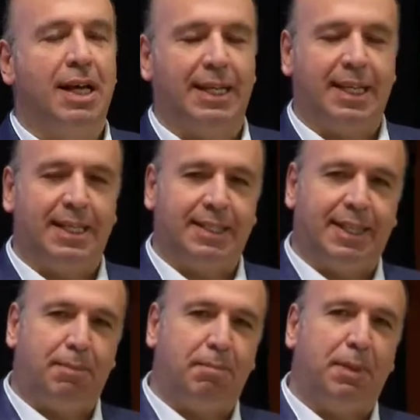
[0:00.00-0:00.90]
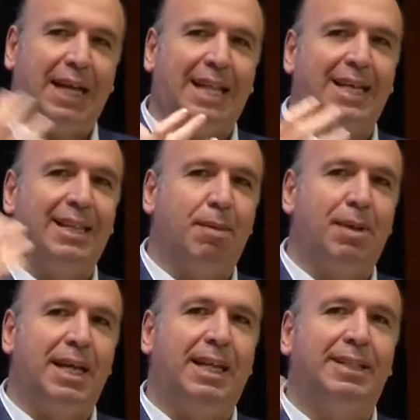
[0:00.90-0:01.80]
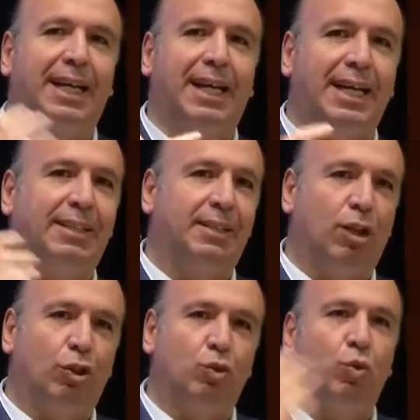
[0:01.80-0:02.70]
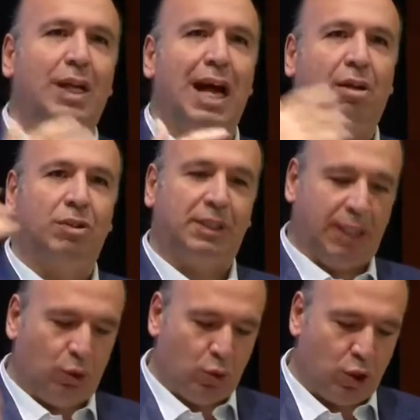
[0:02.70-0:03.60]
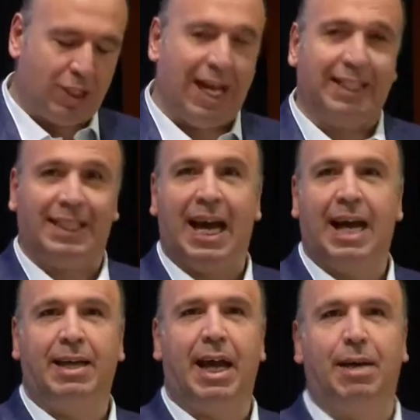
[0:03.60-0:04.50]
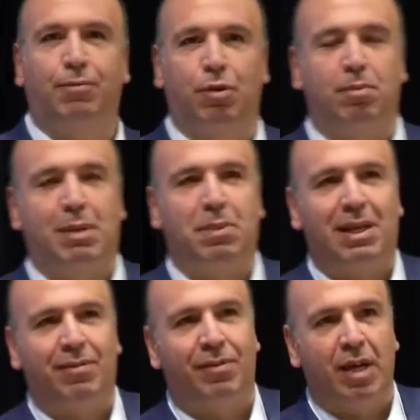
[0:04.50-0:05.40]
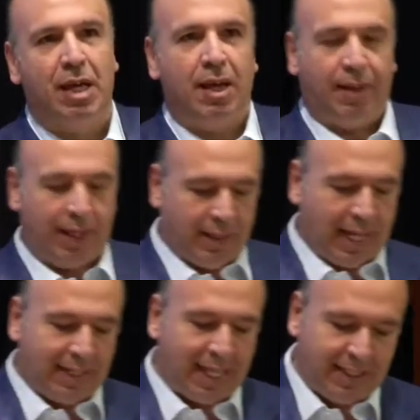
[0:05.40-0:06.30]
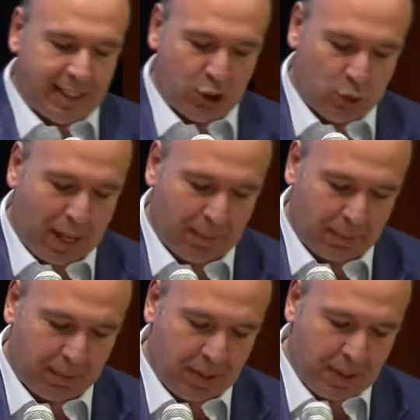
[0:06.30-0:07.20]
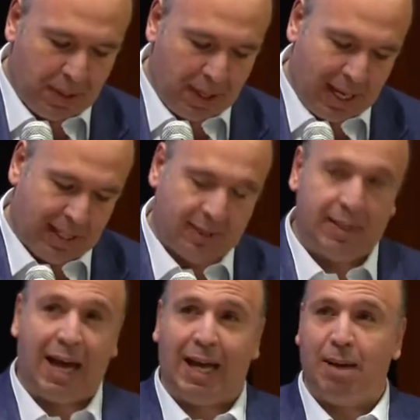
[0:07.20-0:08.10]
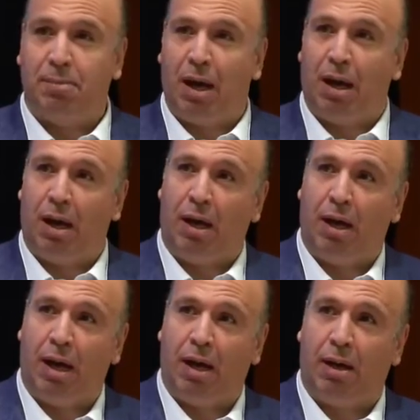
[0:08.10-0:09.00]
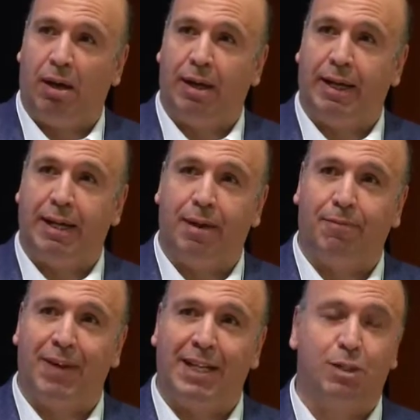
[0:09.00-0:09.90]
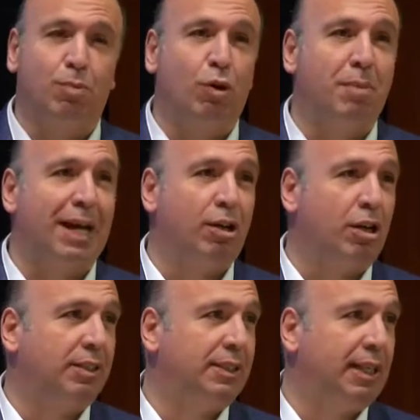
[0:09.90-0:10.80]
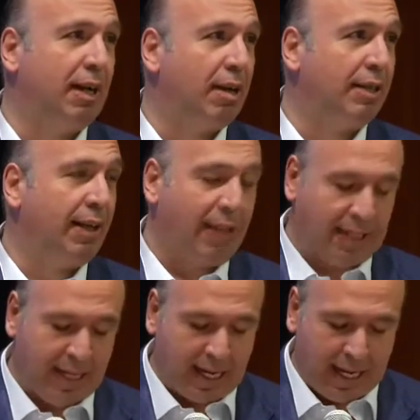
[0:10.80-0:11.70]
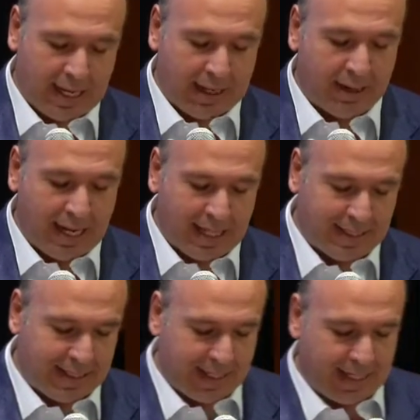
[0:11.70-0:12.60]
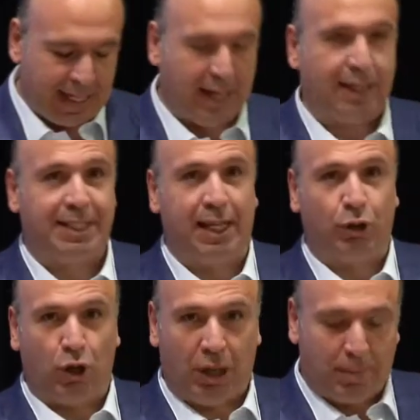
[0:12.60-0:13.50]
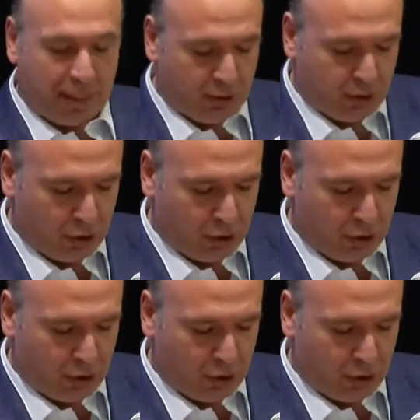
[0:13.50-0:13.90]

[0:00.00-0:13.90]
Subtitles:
It is getting them reintegrated on new grounds into society. I firmly believe that needs to happen. And I am in a very small minority regarding that, and I recognize that, and I still talk about it.